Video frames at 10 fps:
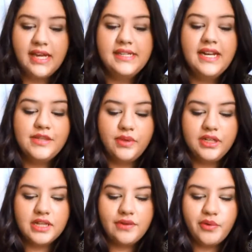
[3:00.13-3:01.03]
Next one is
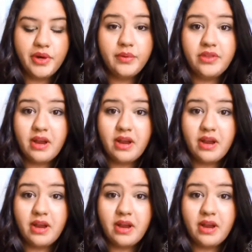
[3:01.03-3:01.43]
kind of a weird one that I